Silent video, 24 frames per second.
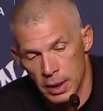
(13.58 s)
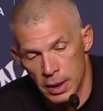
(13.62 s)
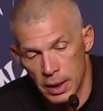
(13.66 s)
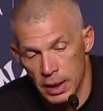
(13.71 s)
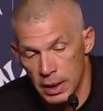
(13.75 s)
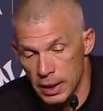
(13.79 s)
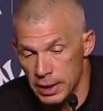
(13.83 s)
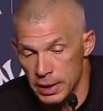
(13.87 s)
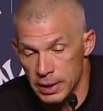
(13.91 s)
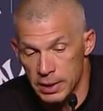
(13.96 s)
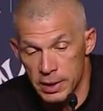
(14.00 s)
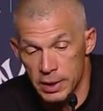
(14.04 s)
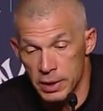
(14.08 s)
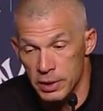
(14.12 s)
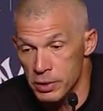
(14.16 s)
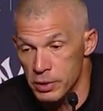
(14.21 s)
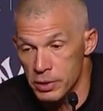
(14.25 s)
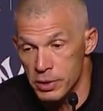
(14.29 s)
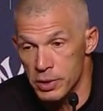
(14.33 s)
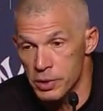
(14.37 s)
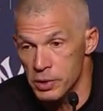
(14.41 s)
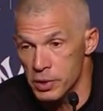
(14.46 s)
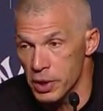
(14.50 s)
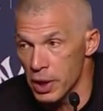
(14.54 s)
he
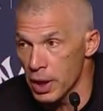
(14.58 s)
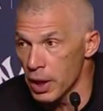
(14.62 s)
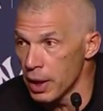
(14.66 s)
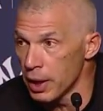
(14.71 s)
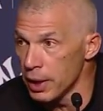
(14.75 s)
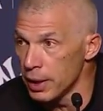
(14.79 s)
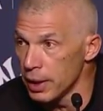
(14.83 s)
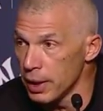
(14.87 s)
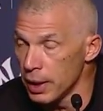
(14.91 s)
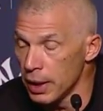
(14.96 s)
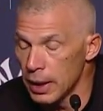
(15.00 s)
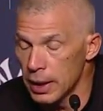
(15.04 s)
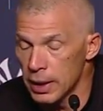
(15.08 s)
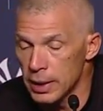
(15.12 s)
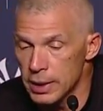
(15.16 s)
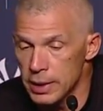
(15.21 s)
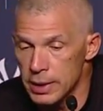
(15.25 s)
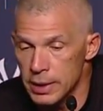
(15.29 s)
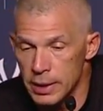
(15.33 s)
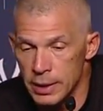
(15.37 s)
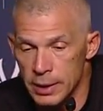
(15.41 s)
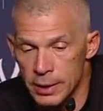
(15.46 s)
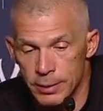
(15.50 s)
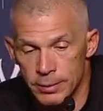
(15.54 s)
continues to shine,
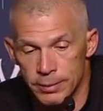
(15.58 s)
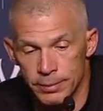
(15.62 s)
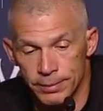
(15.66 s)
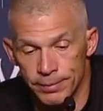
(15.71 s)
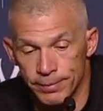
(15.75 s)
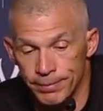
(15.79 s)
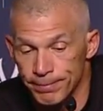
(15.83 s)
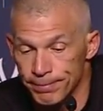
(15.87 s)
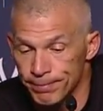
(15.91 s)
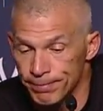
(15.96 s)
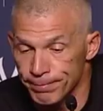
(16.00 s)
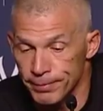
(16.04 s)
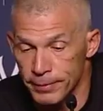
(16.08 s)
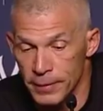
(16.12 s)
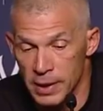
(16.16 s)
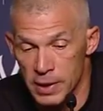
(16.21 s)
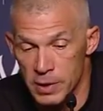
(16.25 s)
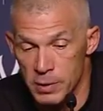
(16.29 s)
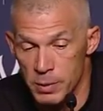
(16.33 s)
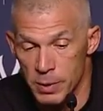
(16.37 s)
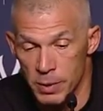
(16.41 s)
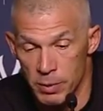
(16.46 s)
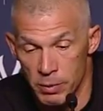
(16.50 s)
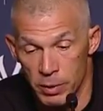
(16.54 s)
and um,
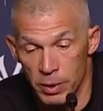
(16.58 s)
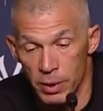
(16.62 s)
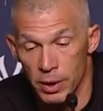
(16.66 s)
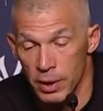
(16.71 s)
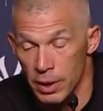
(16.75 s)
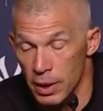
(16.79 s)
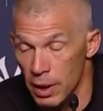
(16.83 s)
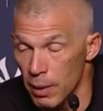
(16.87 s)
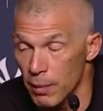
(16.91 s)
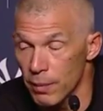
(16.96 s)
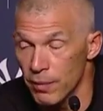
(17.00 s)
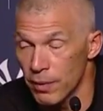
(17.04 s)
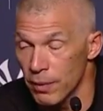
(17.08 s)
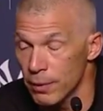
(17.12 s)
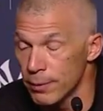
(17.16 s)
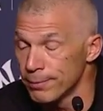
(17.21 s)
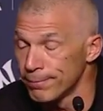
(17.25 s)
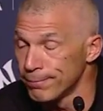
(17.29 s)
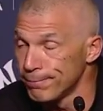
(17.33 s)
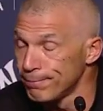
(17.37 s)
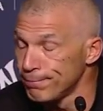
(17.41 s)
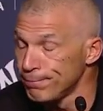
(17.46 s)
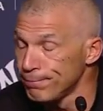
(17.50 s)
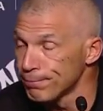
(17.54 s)
he's been really helpful.
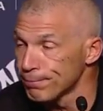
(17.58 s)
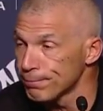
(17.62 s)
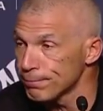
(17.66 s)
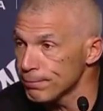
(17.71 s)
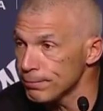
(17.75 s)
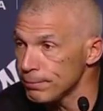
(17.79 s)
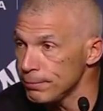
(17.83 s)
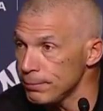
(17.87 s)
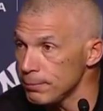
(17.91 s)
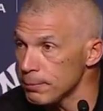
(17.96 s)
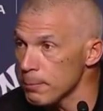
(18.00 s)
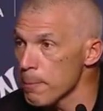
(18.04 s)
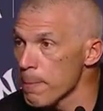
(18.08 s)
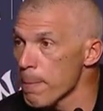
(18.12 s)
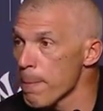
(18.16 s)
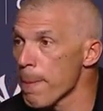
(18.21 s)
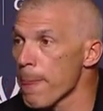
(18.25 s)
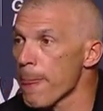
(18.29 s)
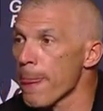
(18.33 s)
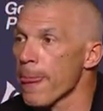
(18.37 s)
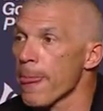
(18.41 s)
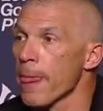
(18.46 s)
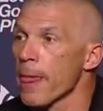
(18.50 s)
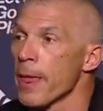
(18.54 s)
How different
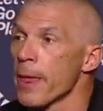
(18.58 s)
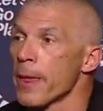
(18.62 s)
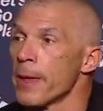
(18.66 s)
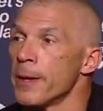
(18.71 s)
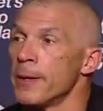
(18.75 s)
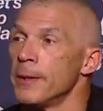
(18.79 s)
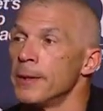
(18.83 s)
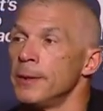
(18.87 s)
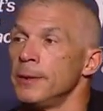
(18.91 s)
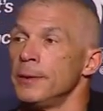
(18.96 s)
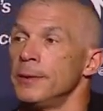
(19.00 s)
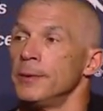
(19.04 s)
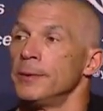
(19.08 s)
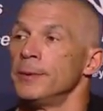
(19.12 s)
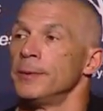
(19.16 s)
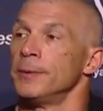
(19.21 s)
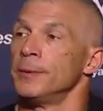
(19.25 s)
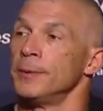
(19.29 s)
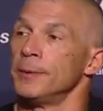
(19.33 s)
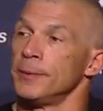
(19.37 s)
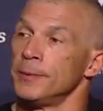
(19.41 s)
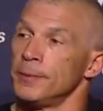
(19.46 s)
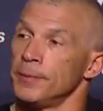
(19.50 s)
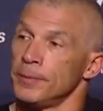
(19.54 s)
has his demeanor been
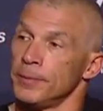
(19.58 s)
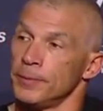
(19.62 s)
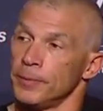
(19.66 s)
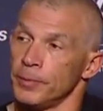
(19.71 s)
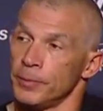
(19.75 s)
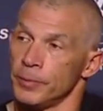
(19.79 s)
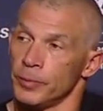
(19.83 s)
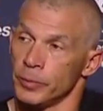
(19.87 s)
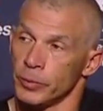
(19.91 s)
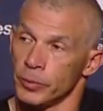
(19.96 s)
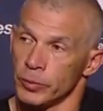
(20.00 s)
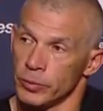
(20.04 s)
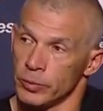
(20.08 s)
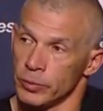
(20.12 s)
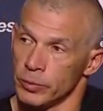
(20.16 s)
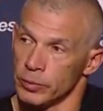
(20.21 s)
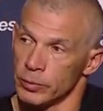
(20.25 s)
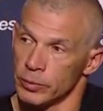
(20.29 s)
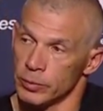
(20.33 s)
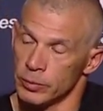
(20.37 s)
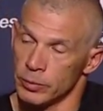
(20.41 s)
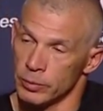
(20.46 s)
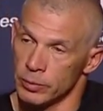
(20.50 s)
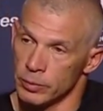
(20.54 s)
this year? Is it
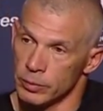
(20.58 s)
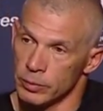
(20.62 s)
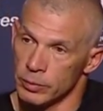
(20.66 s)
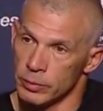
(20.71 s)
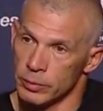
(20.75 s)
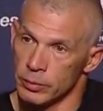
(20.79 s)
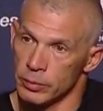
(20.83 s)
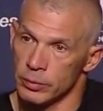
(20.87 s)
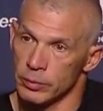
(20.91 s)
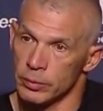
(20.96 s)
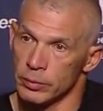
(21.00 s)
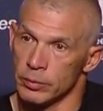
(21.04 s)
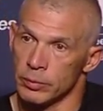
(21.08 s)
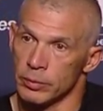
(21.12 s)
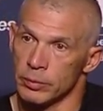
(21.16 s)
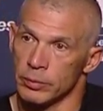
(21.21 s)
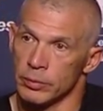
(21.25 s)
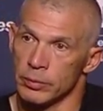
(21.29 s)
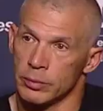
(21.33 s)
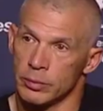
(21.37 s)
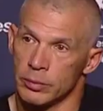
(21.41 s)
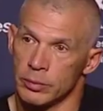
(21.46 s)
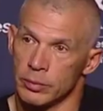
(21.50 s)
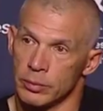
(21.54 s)
apparent to you that
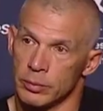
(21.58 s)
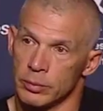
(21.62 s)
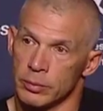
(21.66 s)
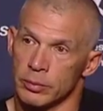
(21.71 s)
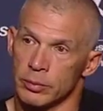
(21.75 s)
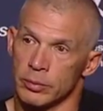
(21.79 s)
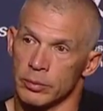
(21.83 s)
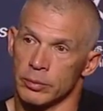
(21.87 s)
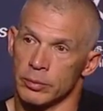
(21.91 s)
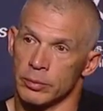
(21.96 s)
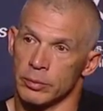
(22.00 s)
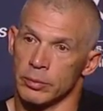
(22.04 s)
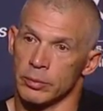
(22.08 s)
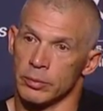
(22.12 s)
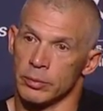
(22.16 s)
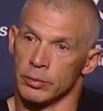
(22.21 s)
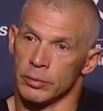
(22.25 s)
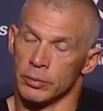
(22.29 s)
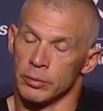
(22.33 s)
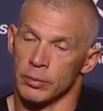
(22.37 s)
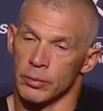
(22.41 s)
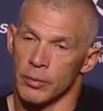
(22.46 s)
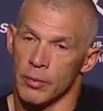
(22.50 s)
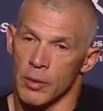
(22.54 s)
he has more confidence when he
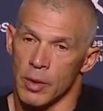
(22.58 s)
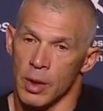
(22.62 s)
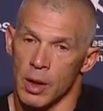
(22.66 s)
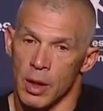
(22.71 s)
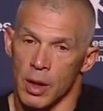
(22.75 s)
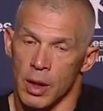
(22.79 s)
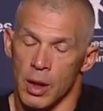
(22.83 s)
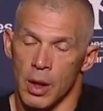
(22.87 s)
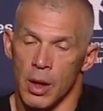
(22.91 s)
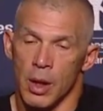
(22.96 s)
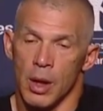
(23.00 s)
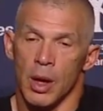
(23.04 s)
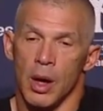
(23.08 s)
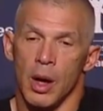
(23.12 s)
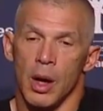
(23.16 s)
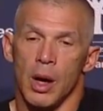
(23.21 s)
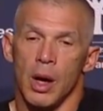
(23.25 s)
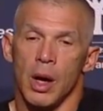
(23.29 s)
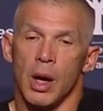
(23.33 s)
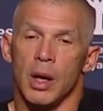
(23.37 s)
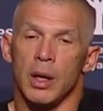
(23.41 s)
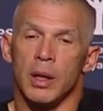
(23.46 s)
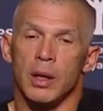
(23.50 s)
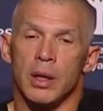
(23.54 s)
goes out there?
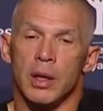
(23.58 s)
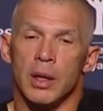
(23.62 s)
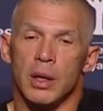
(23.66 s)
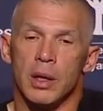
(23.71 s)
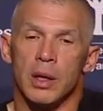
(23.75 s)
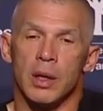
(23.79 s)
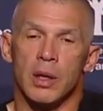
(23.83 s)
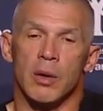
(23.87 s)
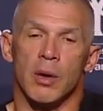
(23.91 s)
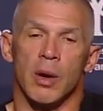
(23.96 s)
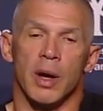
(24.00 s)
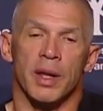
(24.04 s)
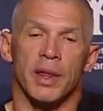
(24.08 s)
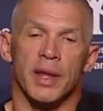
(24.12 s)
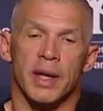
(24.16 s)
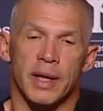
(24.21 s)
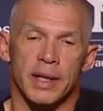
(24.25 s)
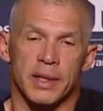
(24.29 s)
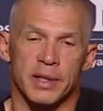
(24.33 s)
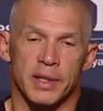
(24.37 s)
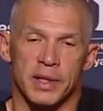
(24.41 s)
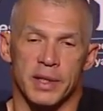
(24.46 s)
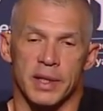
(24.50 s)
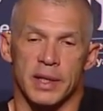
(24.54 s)
Uh, you know, I think
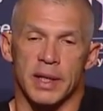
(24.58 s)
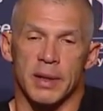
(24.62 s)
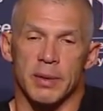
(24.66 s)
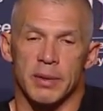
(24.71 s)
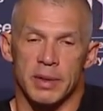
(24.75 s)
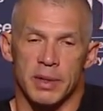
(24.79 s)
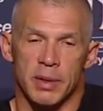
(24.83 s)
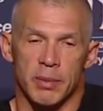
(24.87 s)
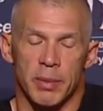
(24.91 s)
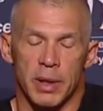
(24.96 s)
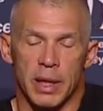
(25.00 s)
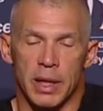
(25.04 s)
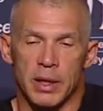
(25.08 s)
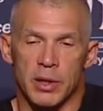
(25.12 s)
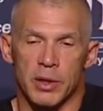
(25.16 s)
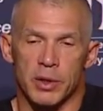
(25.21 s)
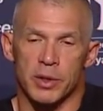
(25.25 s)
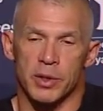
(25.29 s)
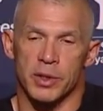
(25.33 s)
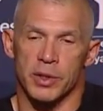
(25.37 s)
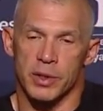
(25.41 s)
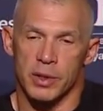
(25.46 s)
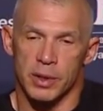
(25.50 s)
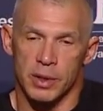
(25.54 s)
his de-
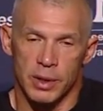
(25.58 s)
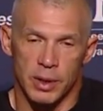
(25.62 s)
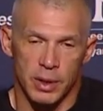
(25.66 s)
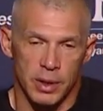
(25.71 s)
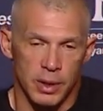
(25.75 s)
demeanor's